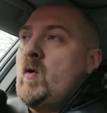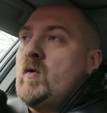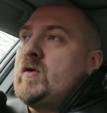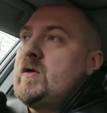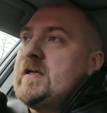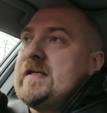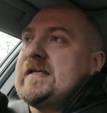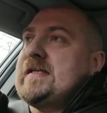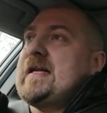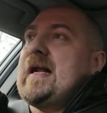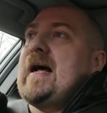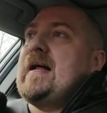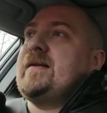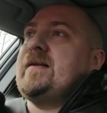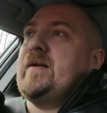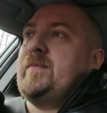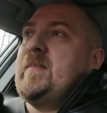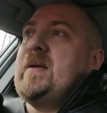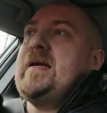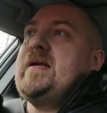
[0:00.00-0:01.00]

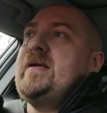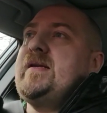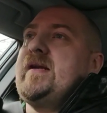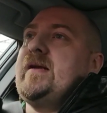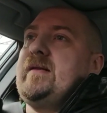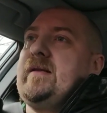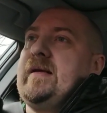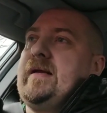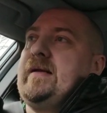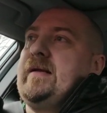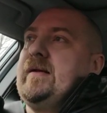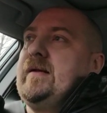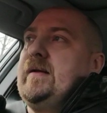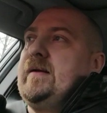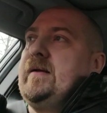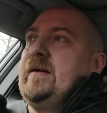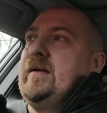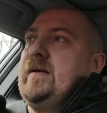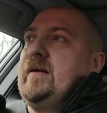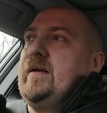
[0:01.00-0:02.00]
understand immediately
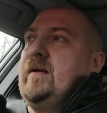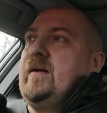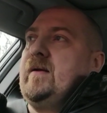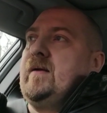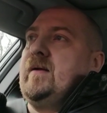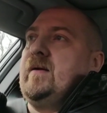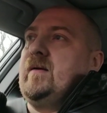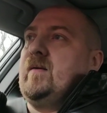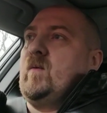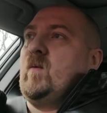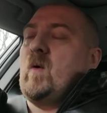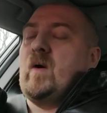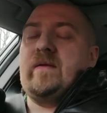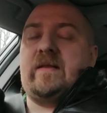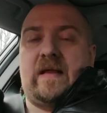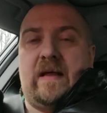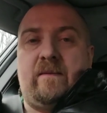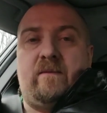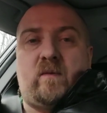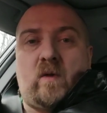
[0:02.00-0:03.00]

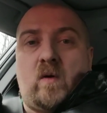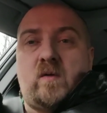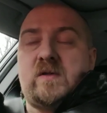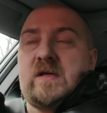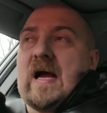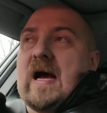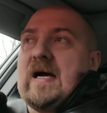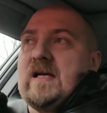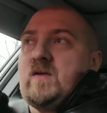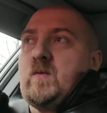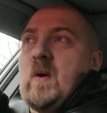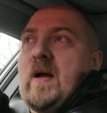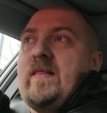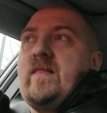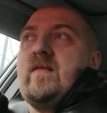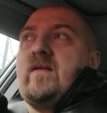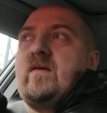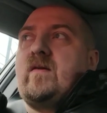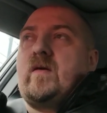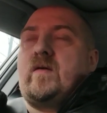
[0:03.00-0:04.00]
what those guys
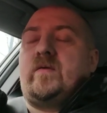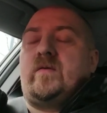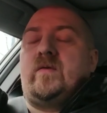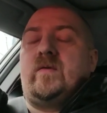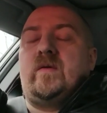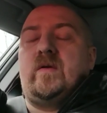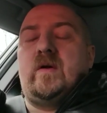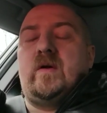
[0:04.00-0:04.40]
went through.